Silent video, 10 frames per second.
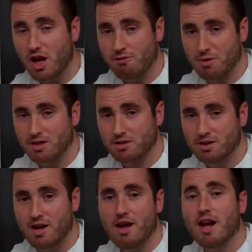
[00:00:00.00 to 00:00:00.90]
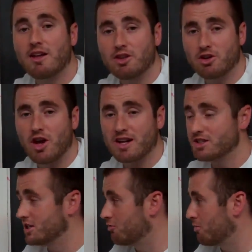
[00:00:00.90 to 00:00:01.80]
government in the United
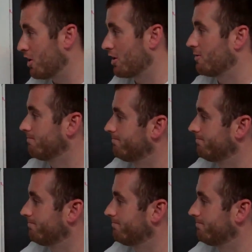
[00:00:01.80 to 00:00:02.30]
States of America.